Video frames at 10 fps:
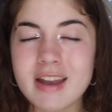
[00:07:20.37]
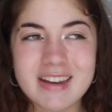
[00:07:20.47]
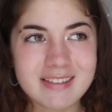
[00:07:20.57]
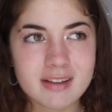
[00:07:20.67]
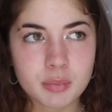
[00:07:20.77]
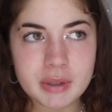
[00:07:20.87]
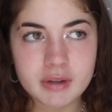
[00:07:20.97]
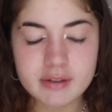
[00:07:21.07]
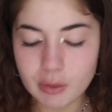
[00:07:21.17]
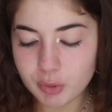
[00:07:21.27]
A knitted
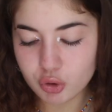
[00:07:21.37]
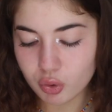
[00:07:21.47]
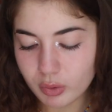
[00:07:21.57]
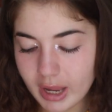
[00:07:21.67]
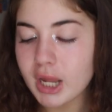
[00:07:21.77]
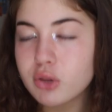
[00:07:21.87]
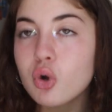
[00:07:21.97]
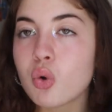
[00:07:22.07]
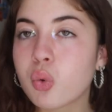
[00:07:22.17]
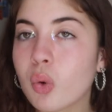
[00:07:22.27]
sweater, is that what you call it? But like
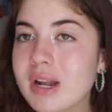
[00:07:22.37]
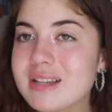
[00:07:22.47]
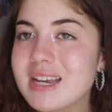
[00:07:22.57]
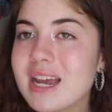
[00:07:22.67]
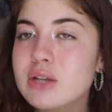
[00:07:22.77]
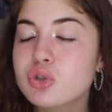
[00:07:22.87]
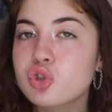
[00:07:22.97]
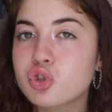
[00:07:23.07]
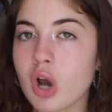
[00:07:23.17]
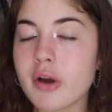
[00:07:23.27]
the quality is
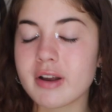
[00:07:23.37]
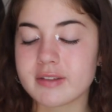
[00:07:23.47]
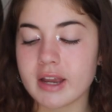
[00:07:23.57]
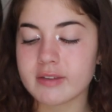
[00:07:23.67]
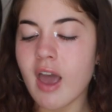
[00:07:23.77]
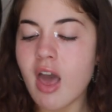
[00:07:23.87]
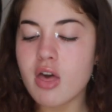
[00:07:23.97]
so nice, like it's